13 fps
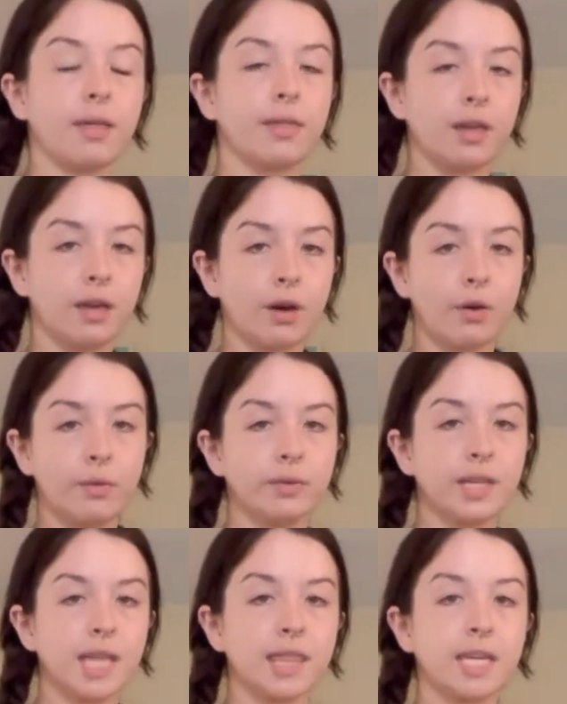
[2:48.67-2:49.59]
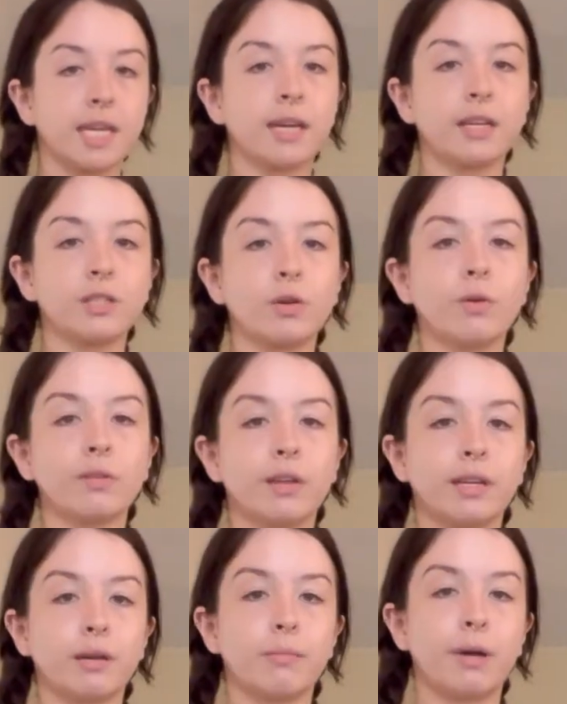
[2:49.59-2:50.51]
The only thing I don't
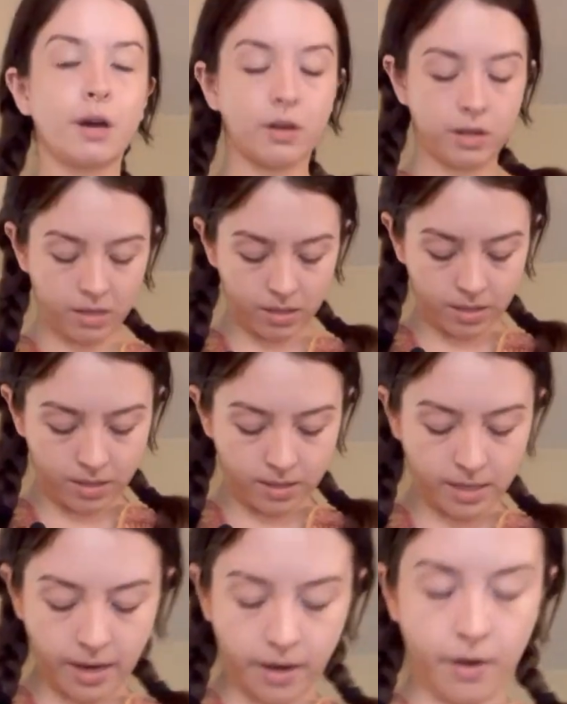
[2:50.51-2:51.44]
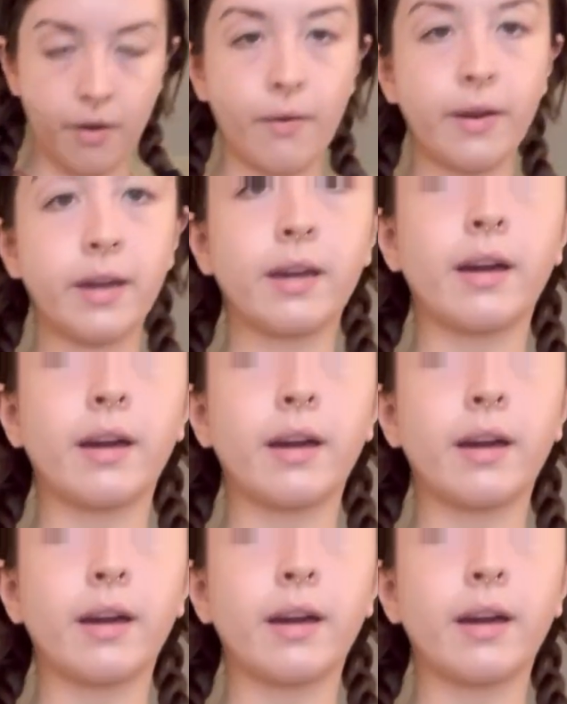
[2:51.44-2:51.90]
like about it is how it